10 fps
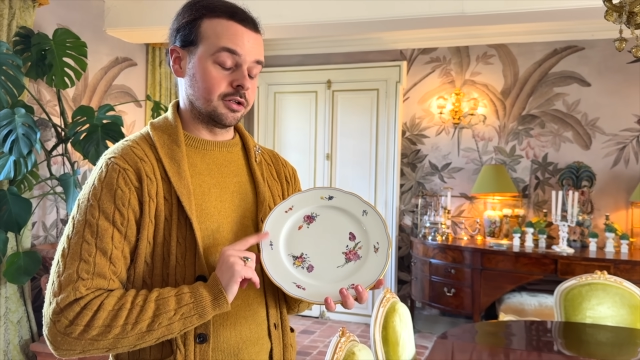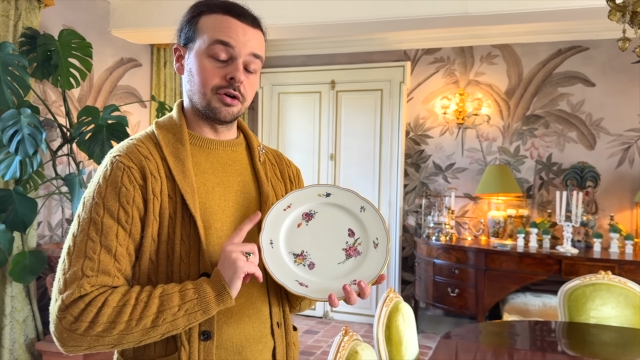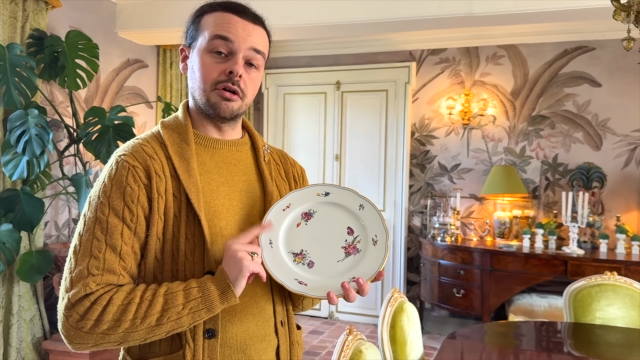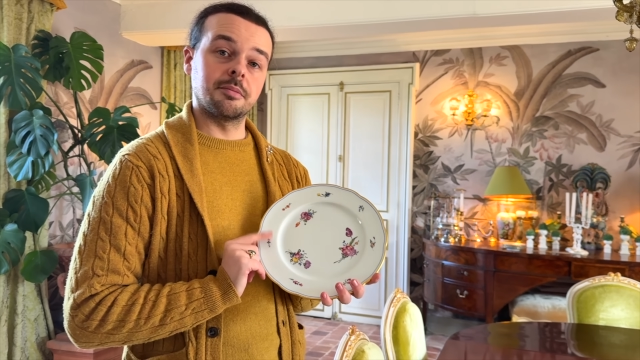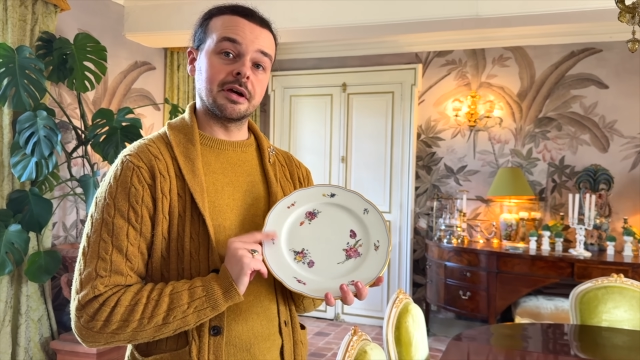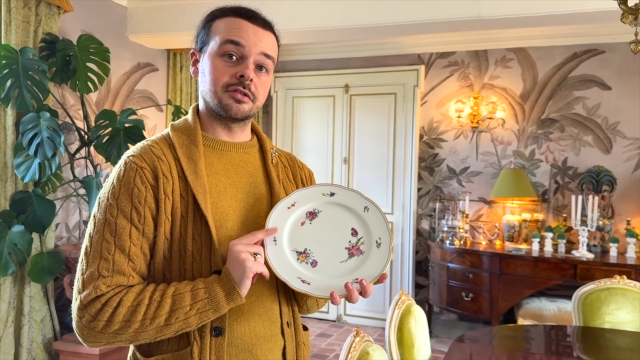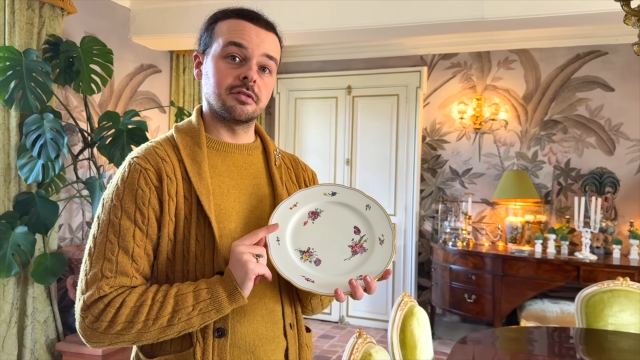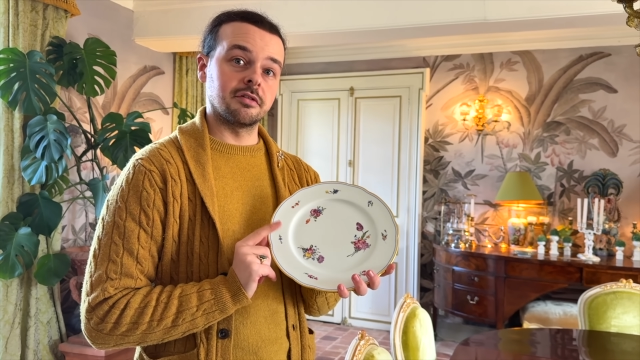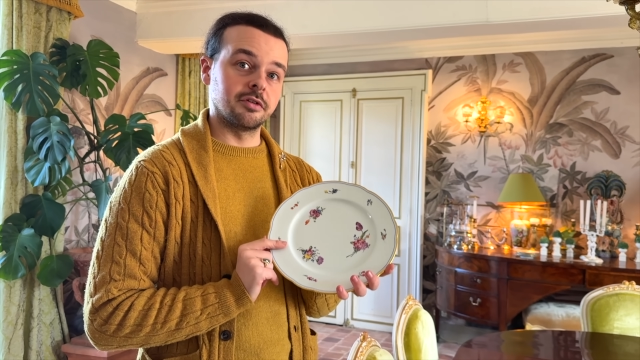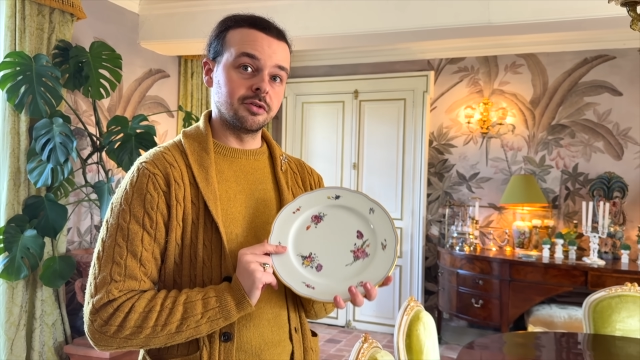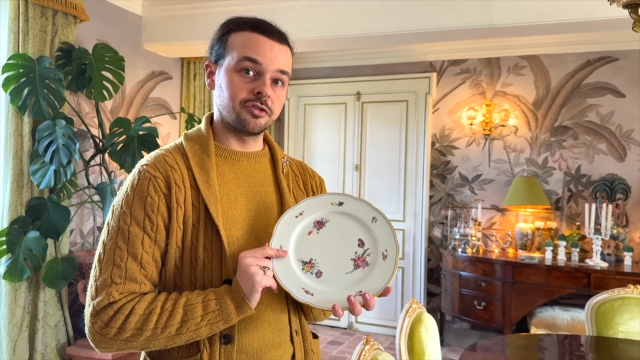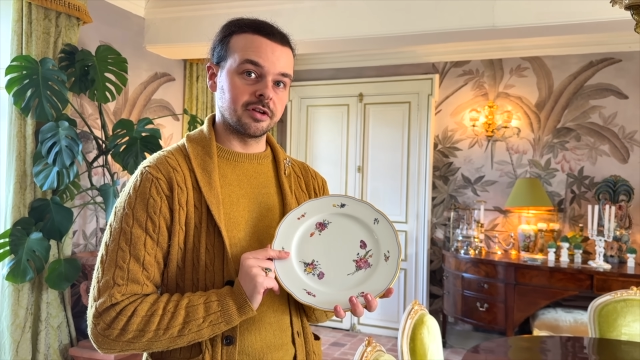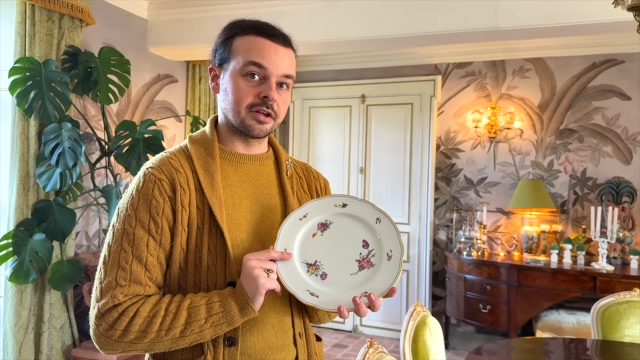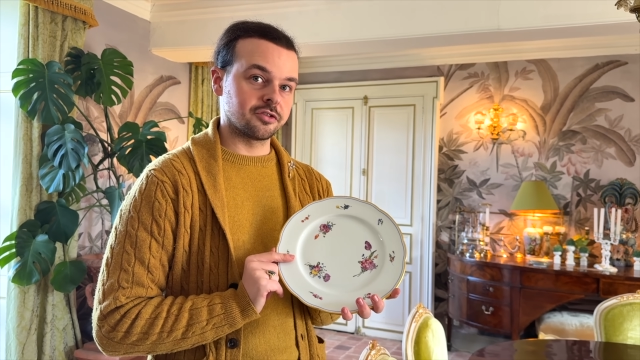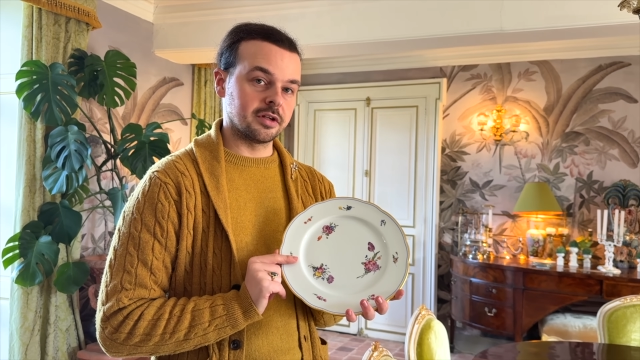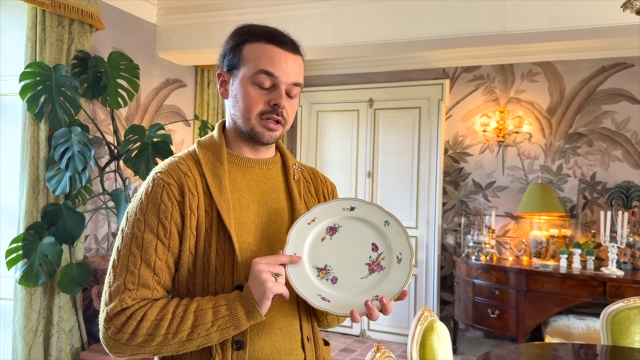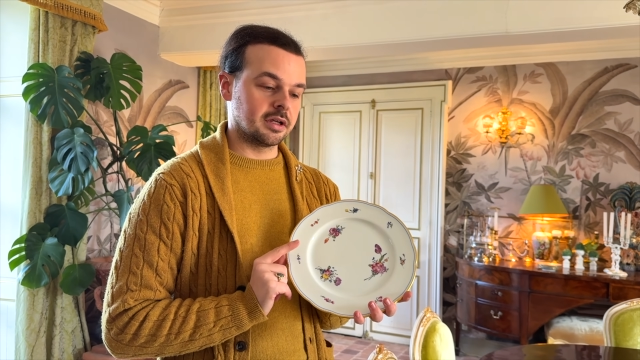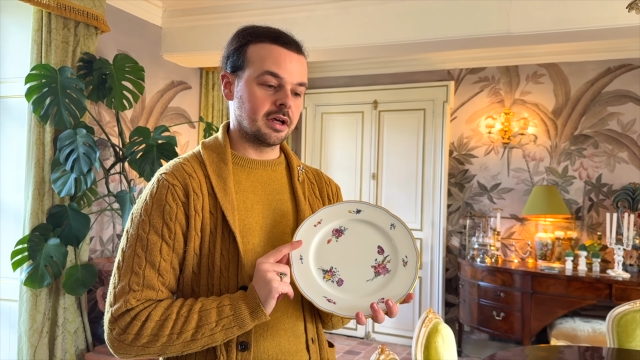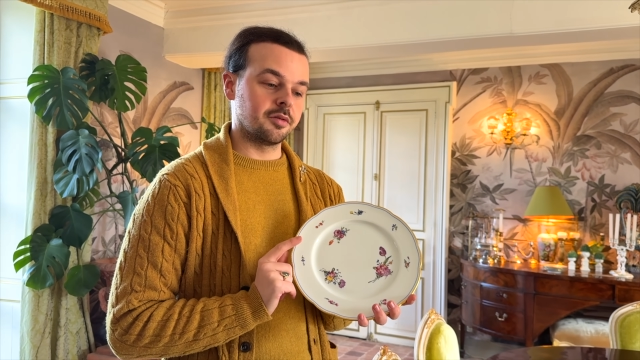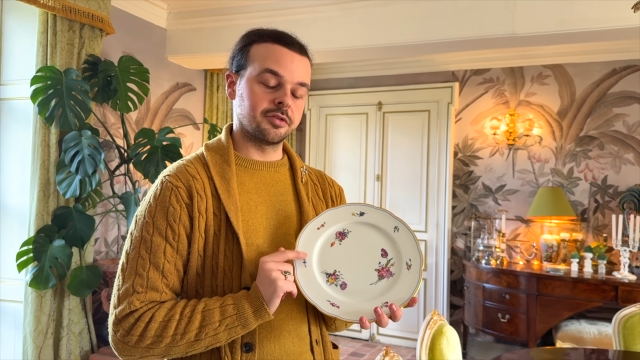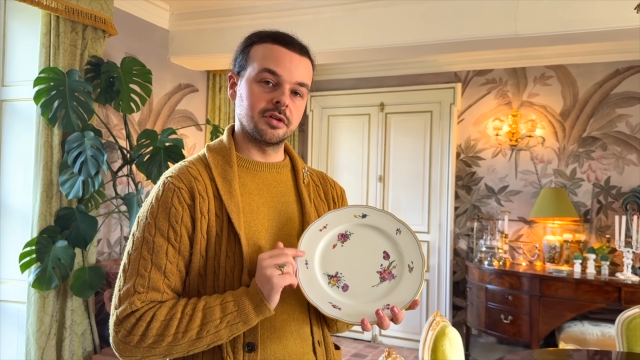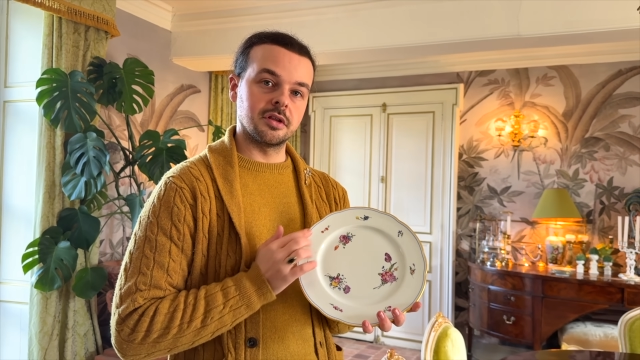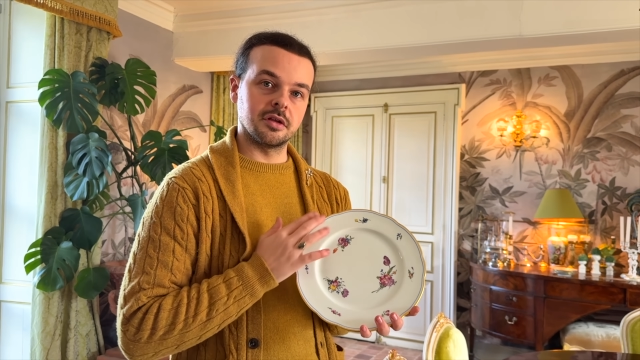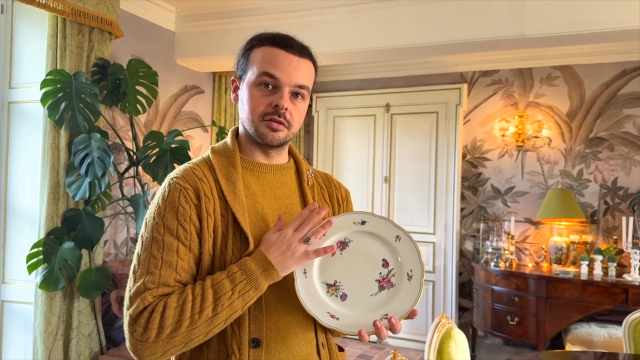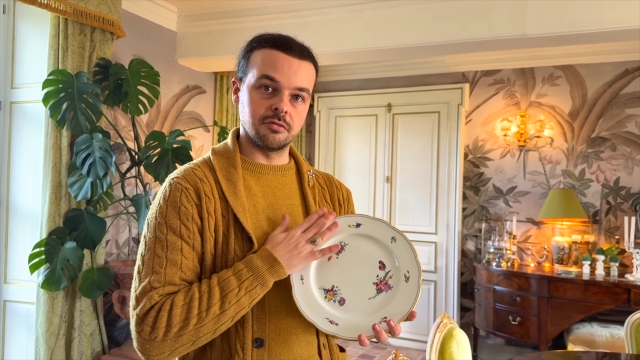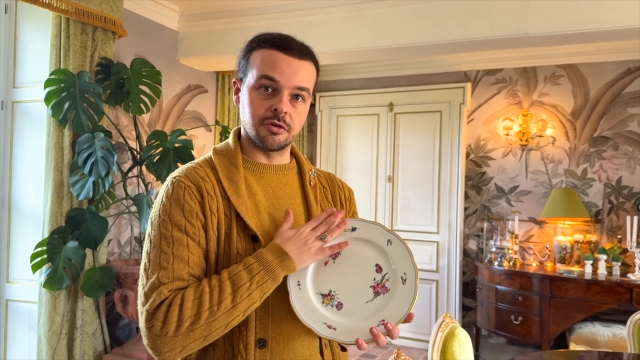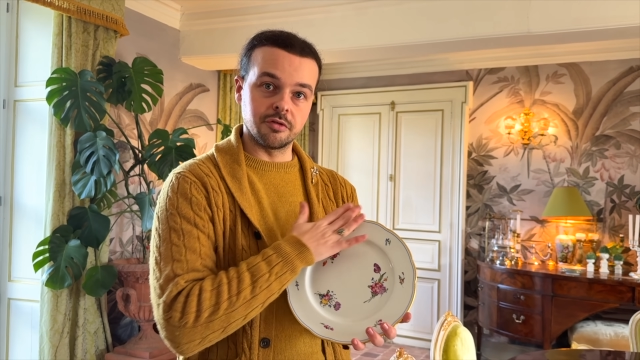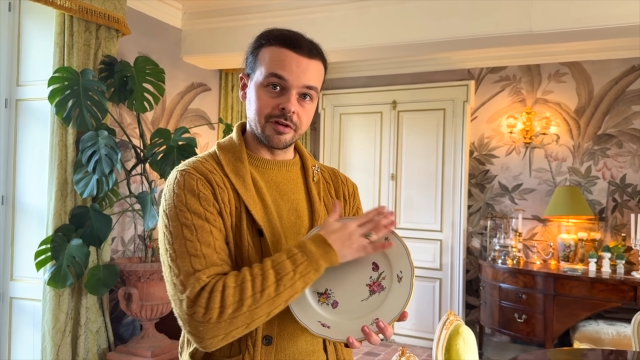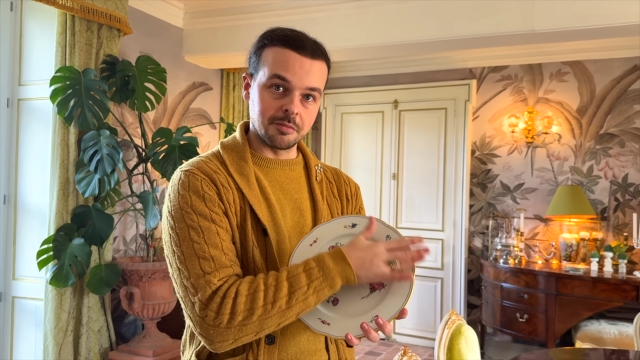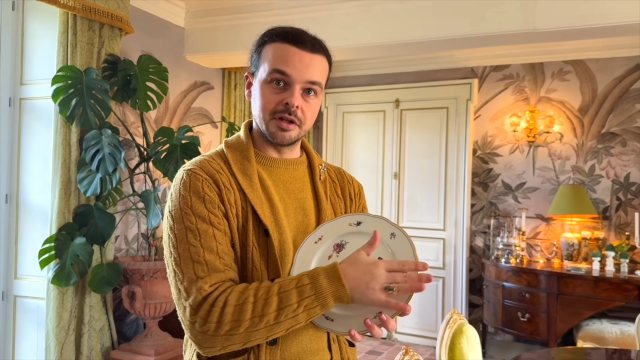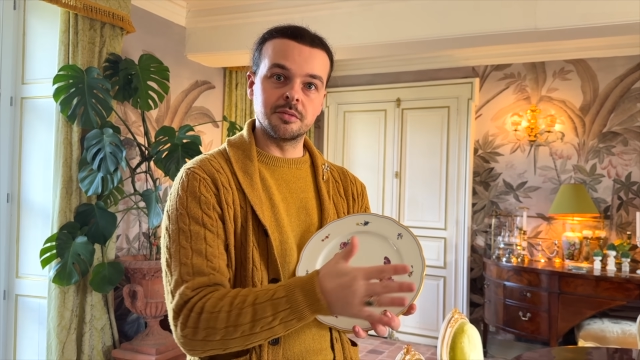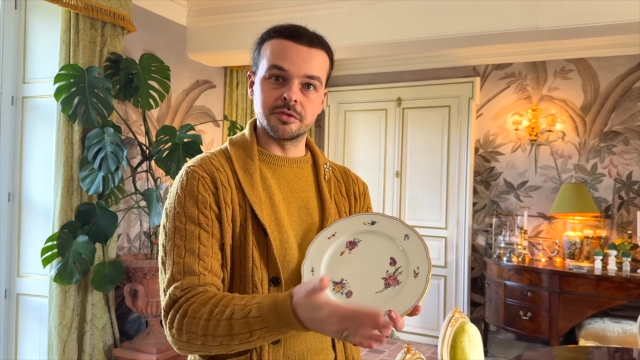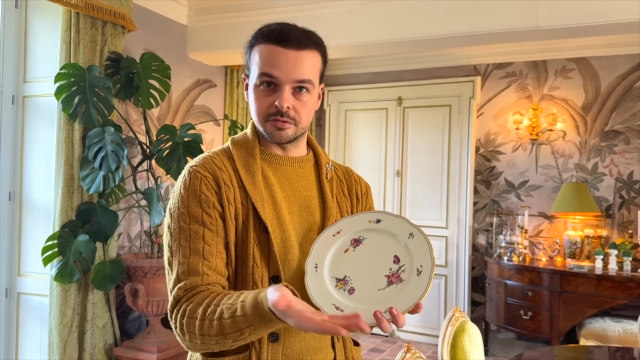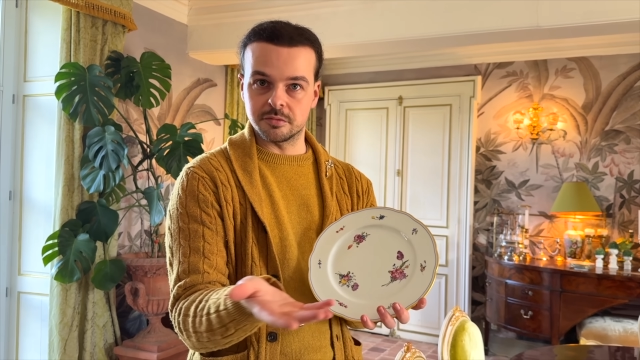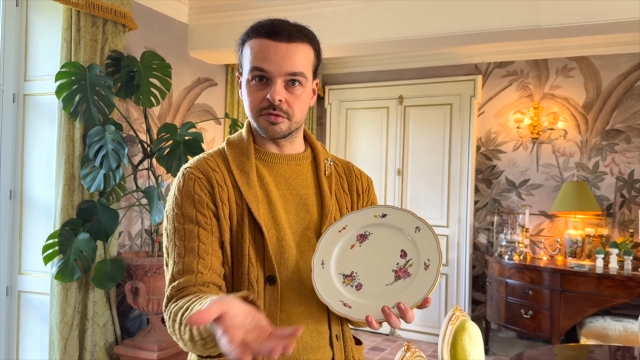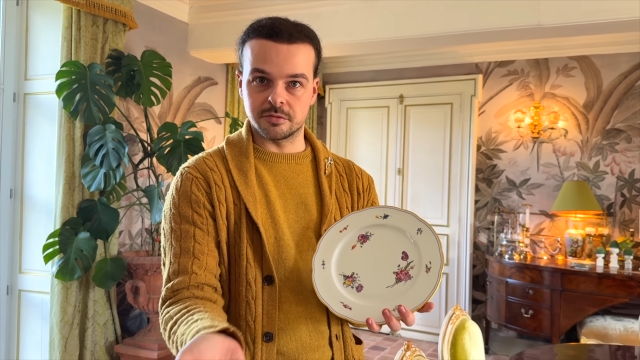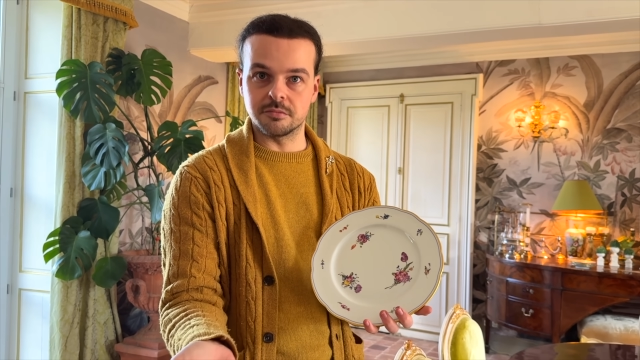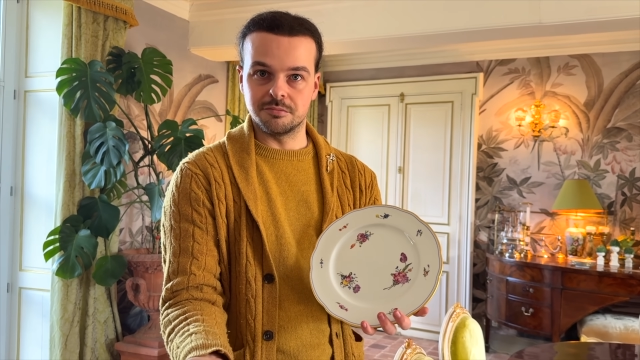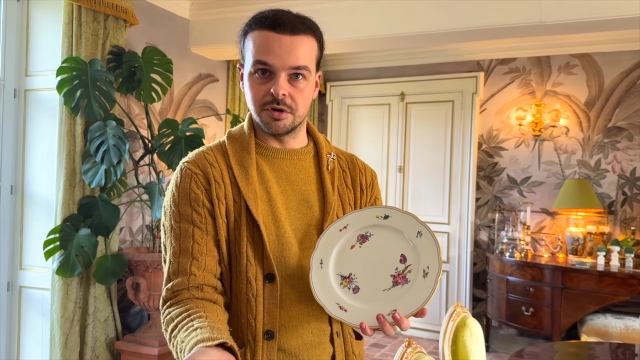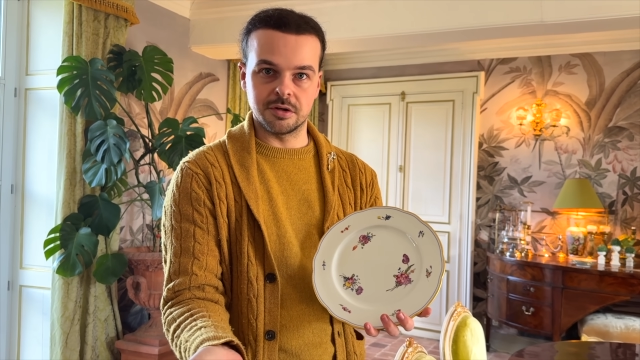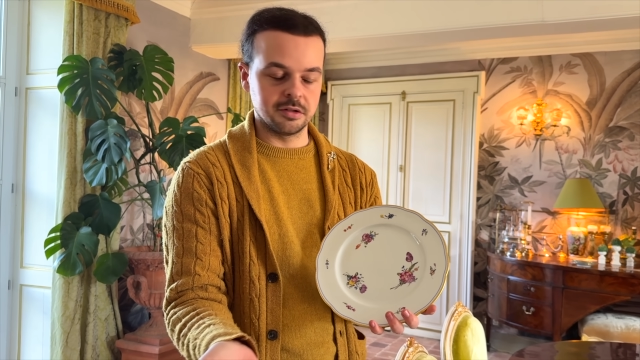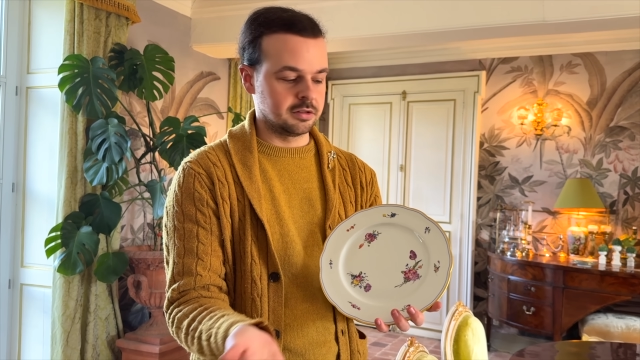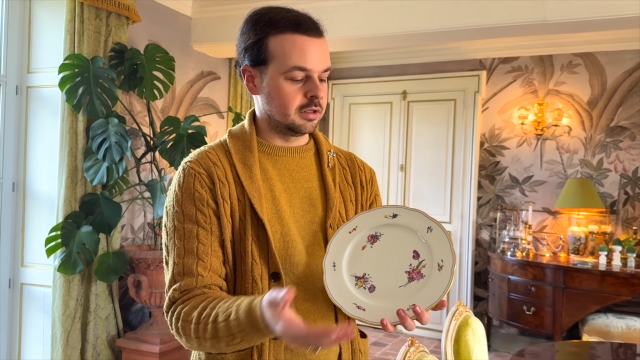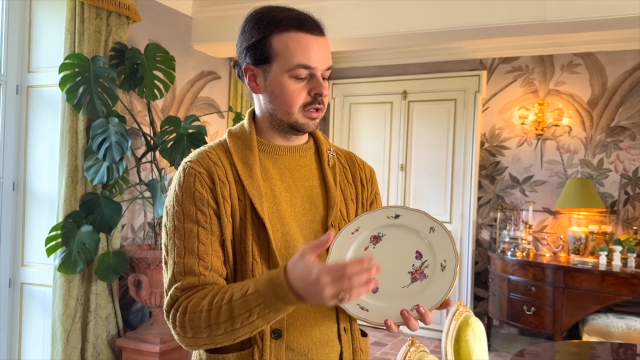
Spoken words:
going back to the revolution, actually, after the royal family was murdered,